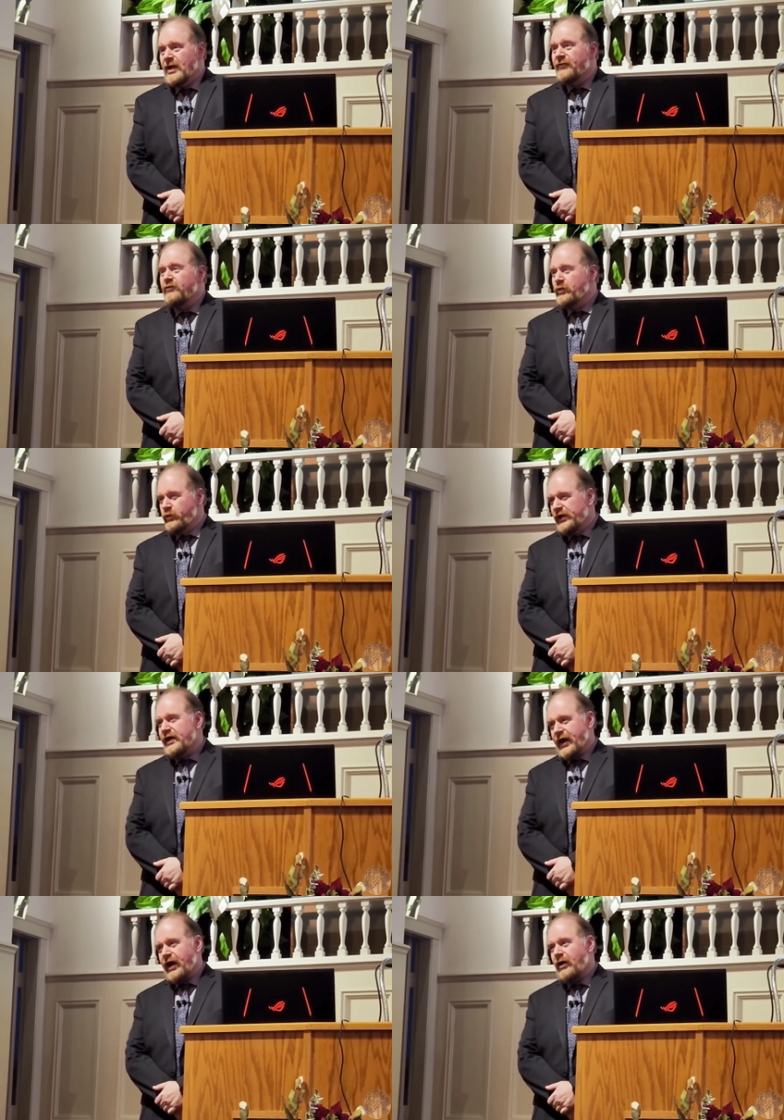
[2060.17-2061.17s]
If we
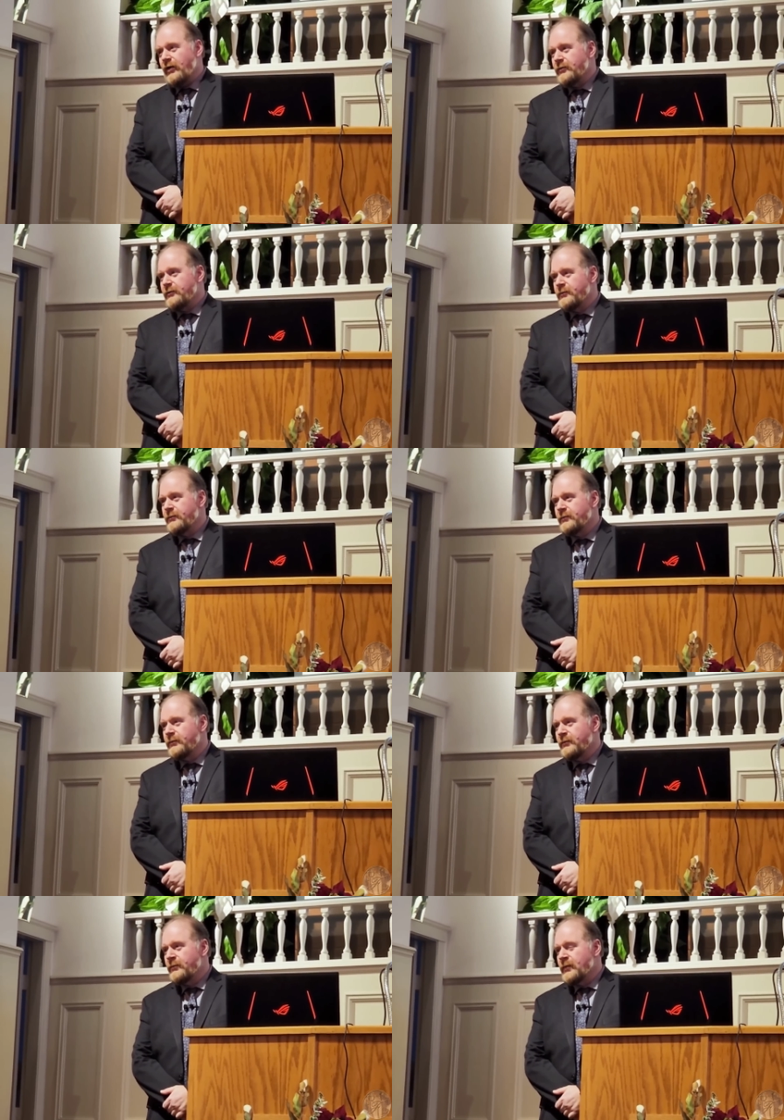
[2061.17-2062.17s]
really care,
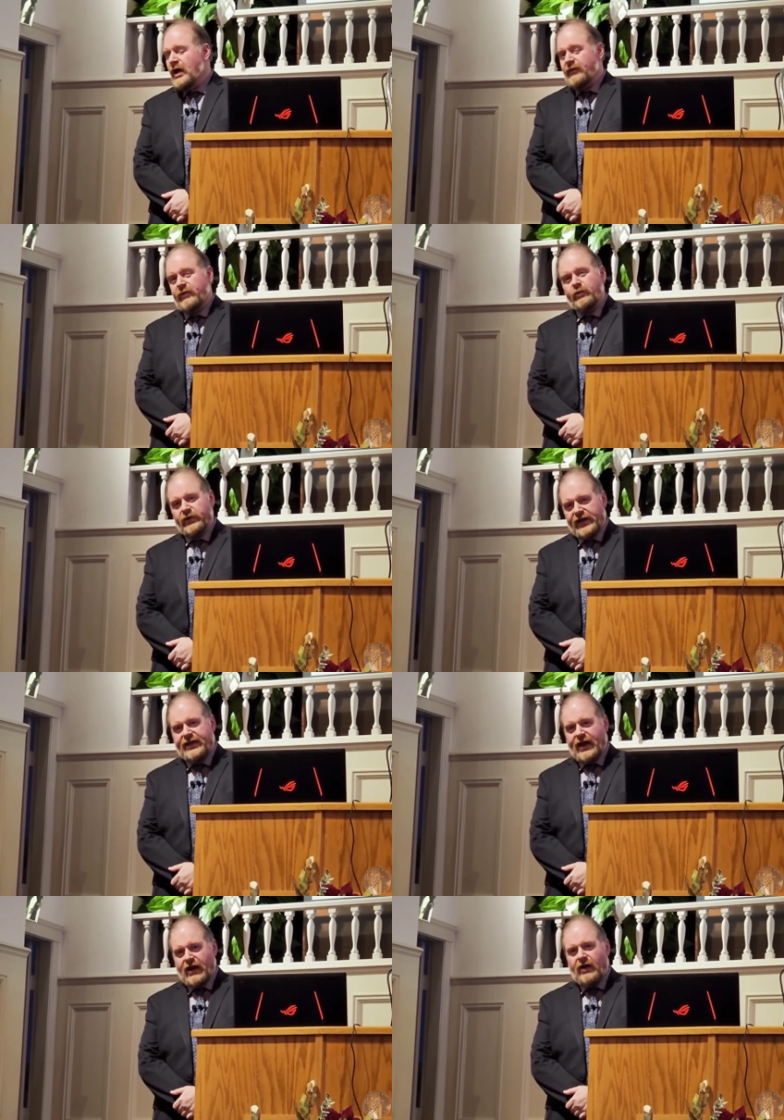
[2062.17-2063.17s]
if we
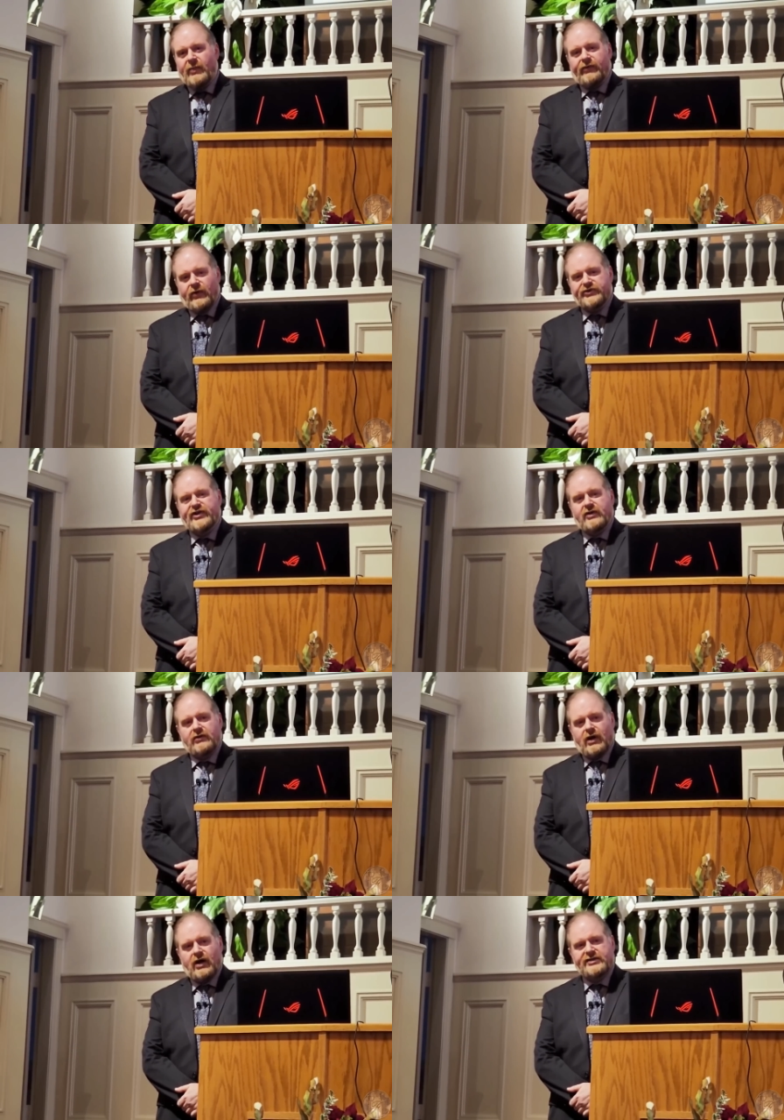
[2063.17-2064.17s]
really care about those that
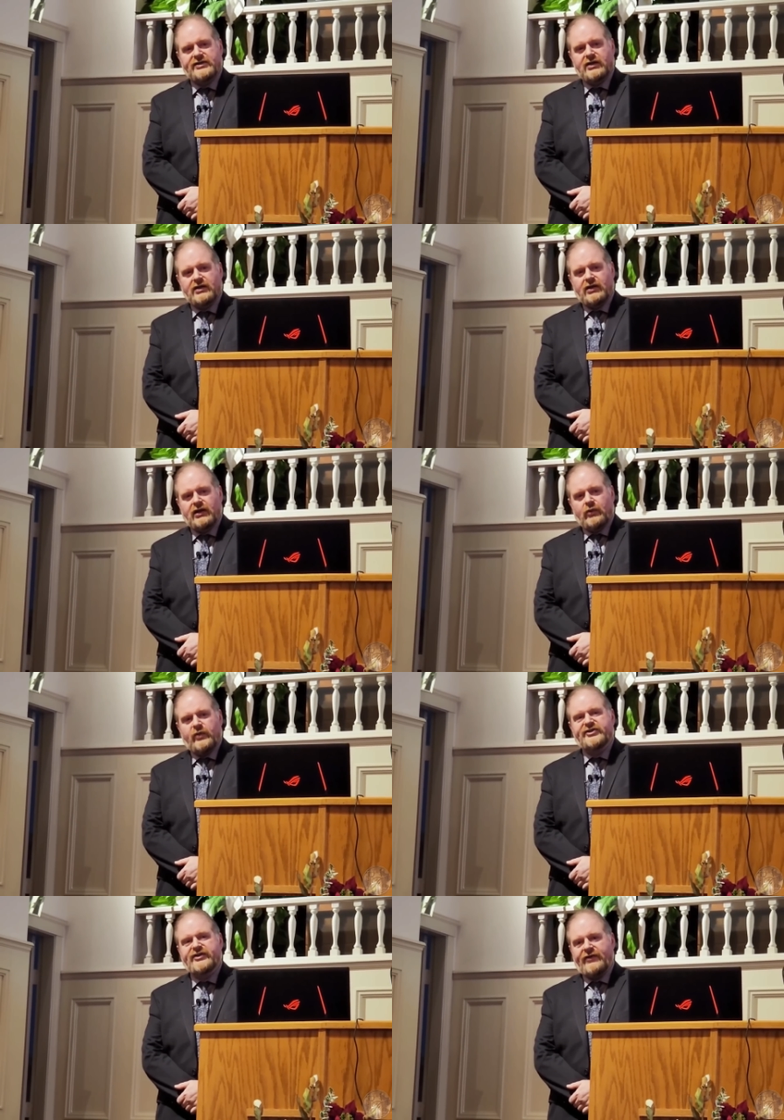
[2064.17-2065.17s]
are lost,
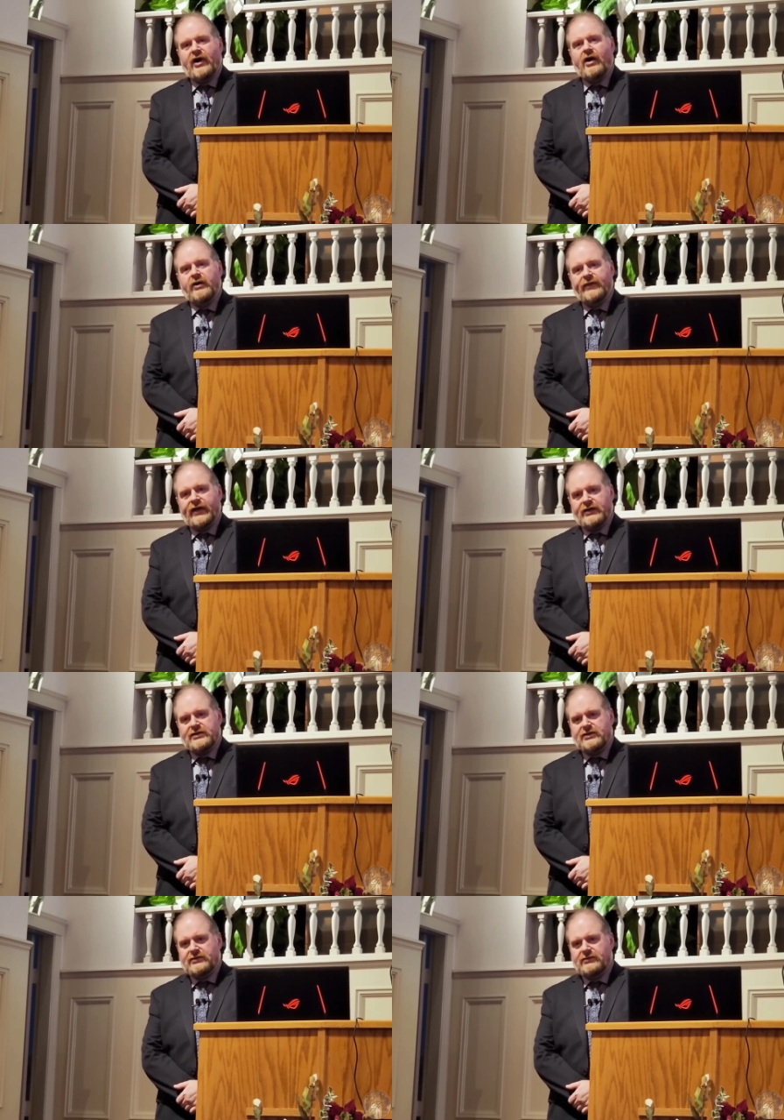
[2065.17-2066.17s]
we say the hard
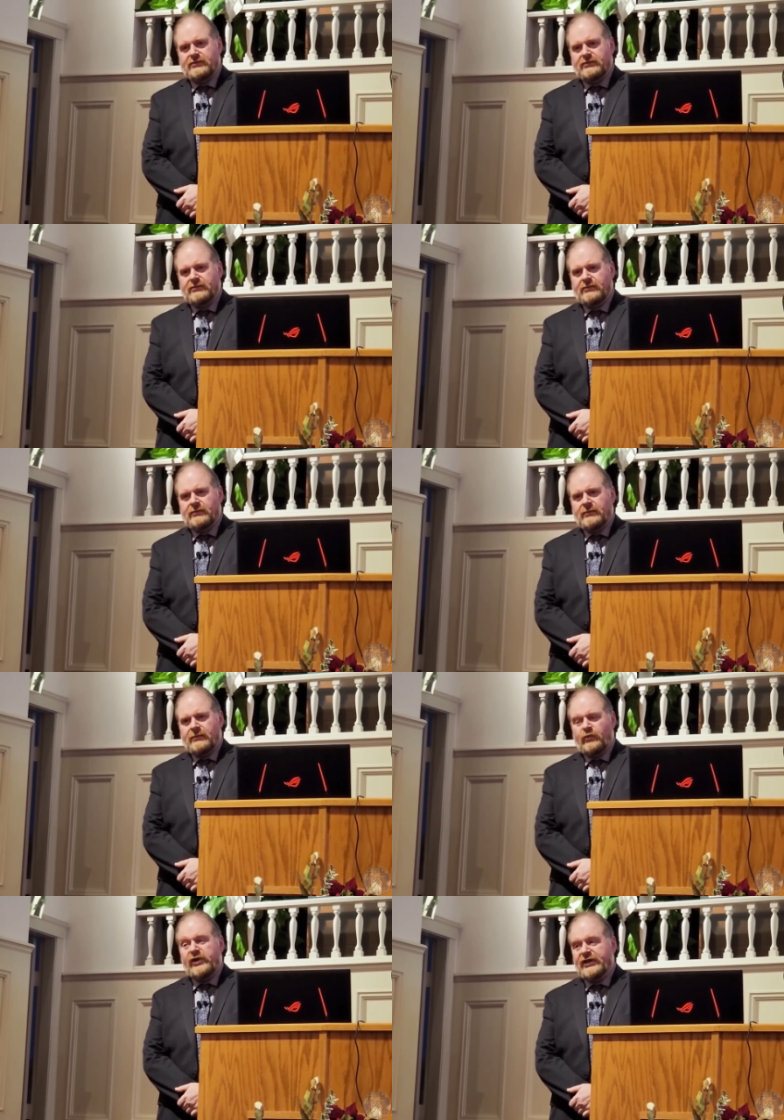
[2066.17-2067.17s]
things.
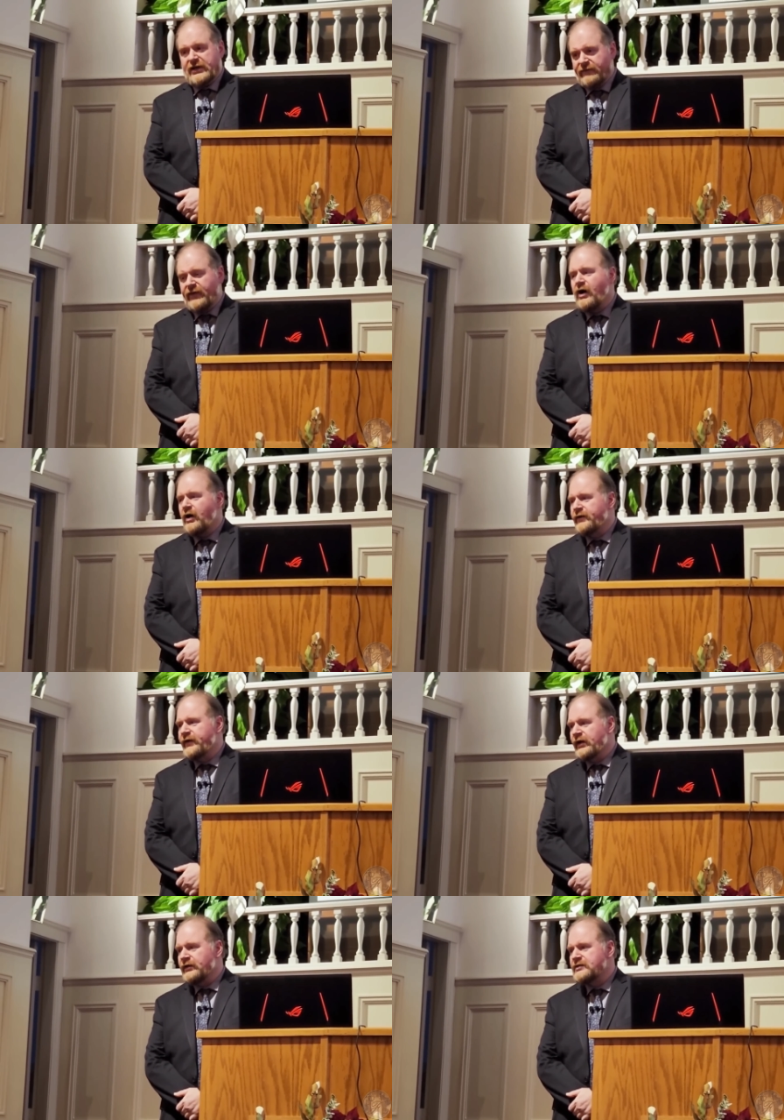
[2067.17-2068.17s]
We live the
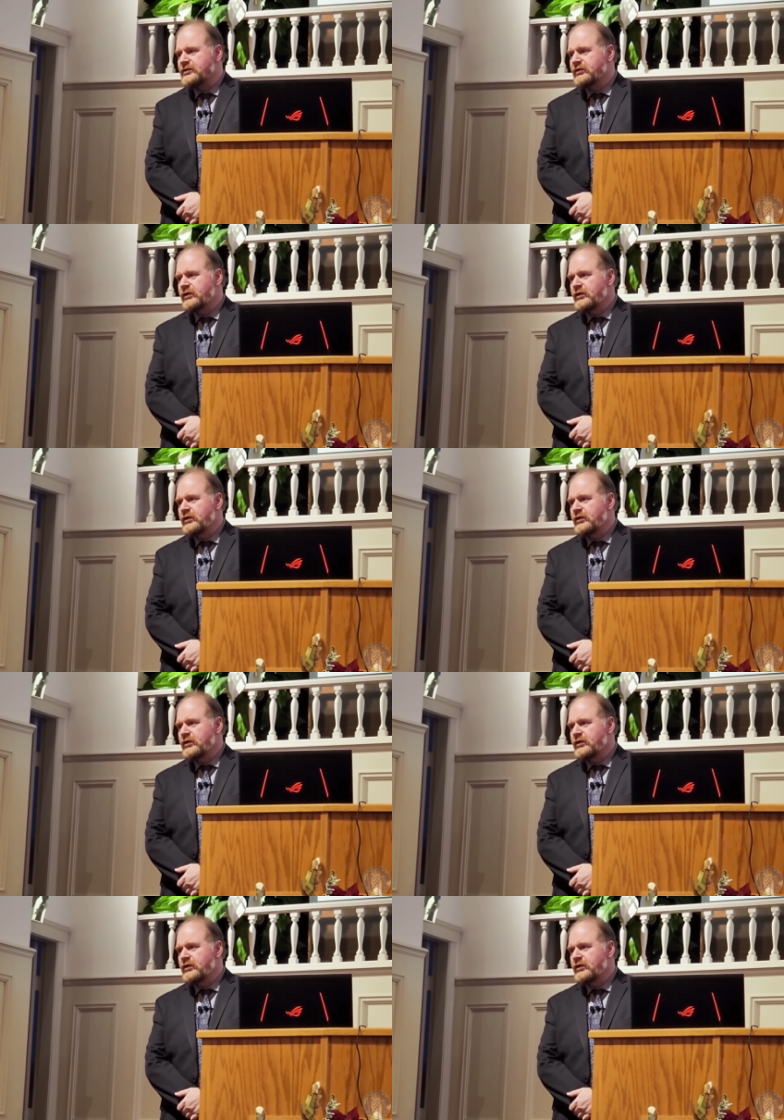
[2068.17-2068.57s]
hard things.